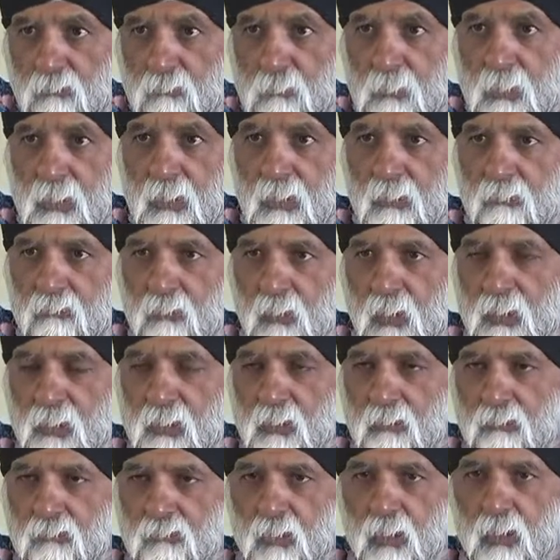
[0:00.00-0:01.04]
of me if I
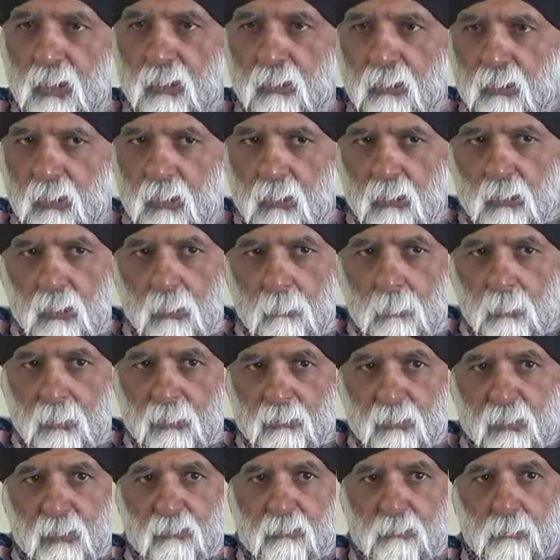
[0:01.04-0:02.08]
didn't say a couple
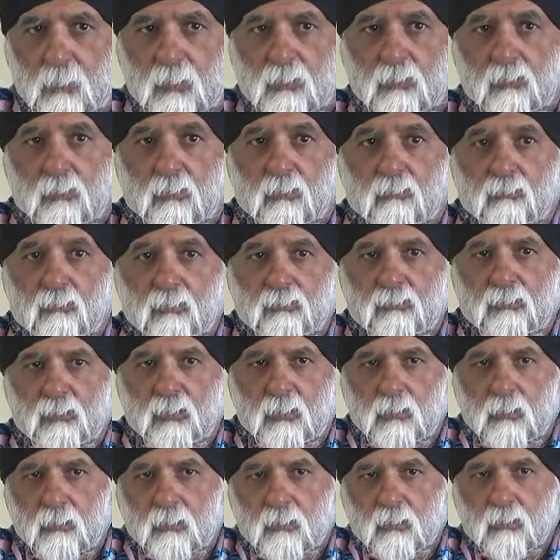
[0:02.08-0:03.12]
of things about the
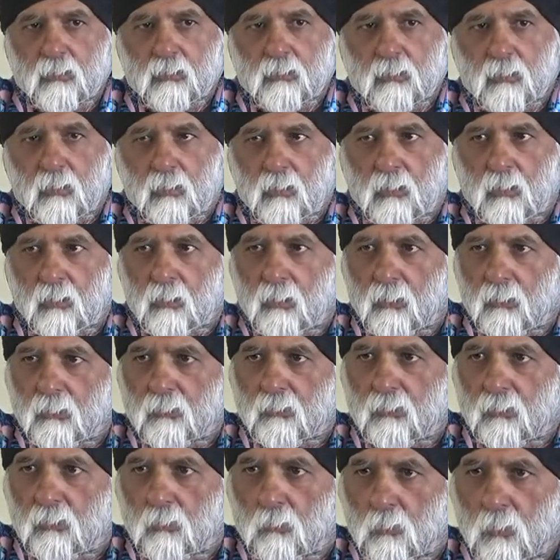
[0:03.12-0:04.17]
university.
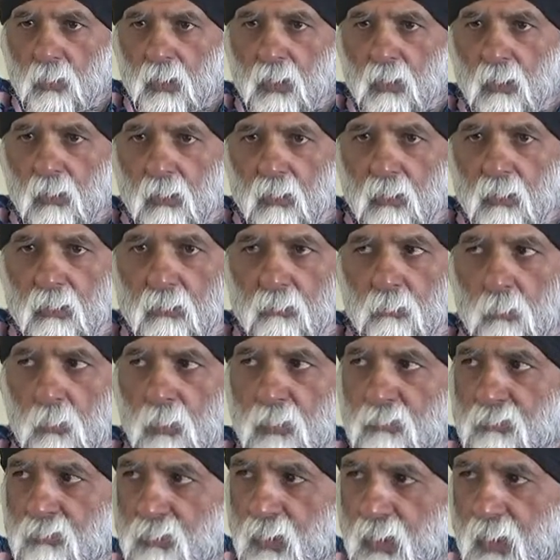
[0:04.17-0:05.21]
We are
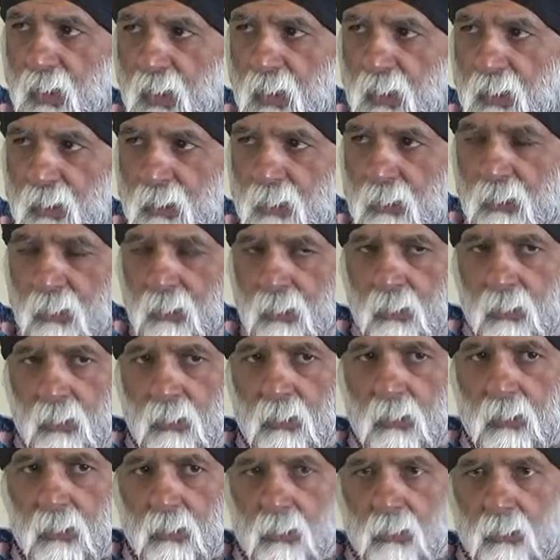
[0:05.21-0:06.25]
once again
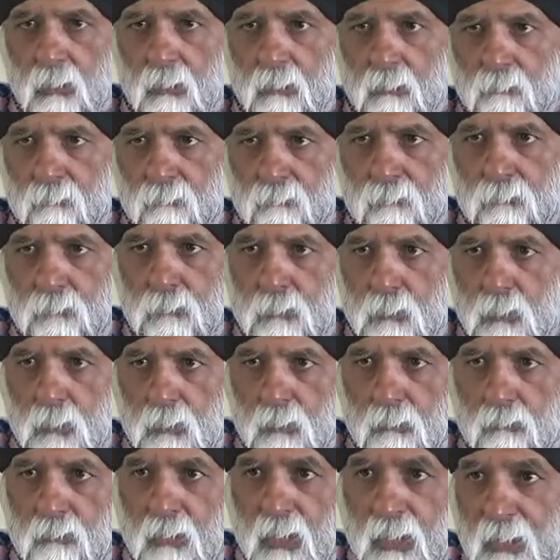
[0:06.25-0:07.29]

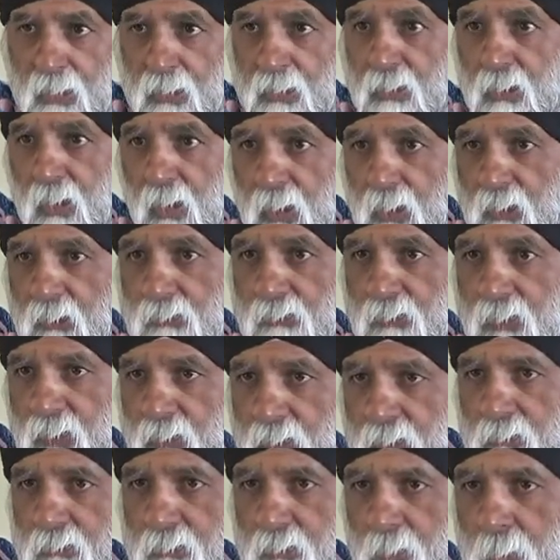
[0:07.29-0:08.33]
recognized
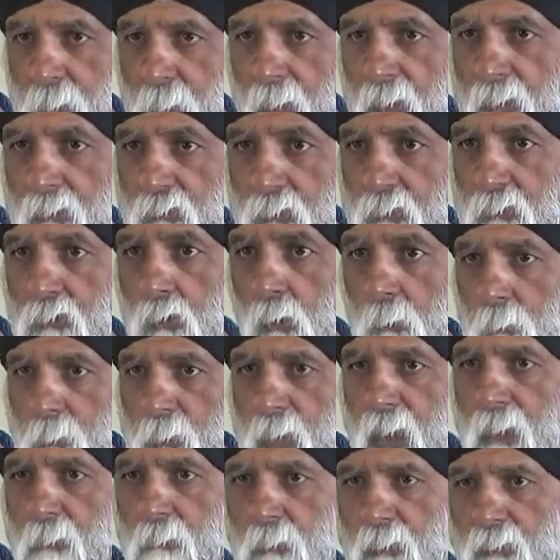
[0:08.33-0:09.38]
as amongst the top
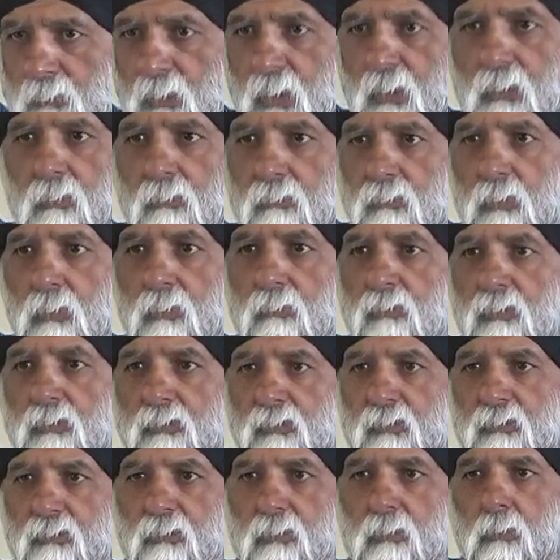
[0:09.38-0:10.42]
10% of
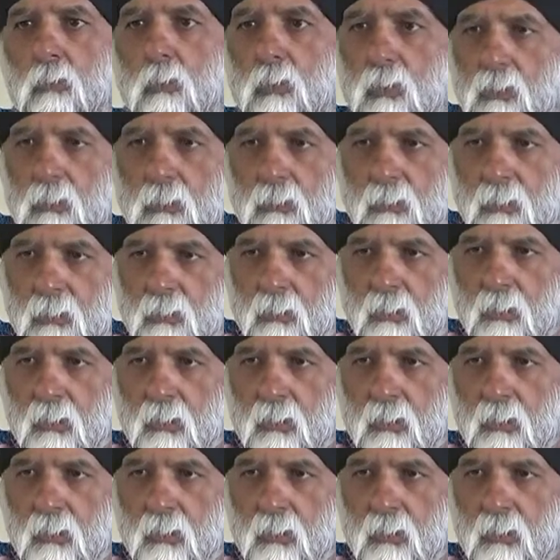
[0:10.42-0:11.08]
universities in the world.